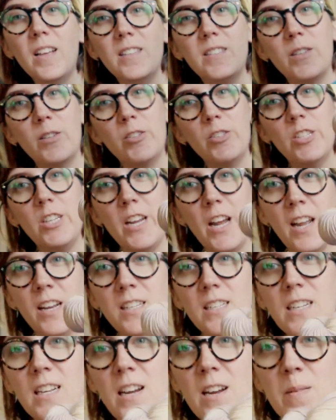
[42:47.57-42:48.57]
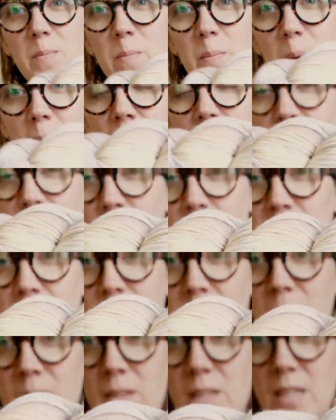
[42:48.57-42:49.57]
So she ended up
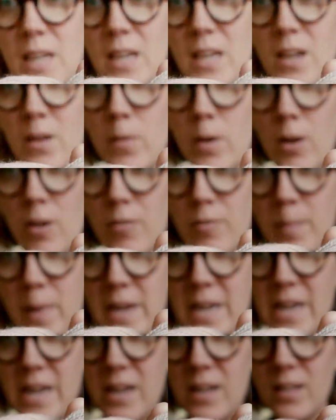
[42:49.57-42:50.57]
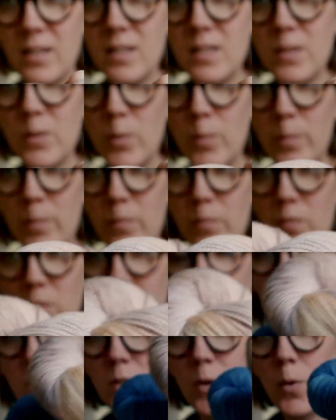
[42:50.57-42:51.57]
um, taking one off my hands. So I'm
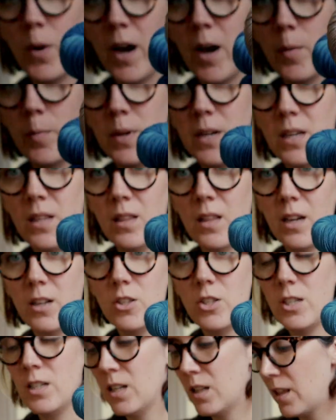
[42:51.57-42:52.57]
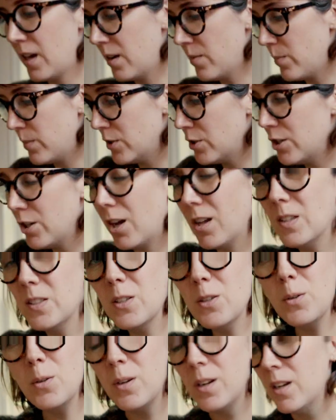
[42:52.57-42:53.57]
so happy that she did that. But she
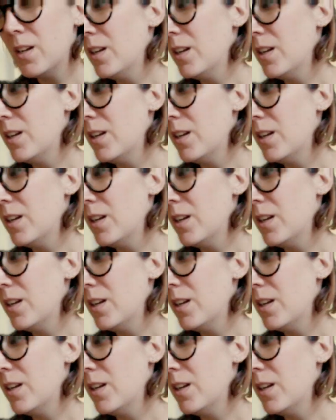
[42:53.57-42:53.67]
also,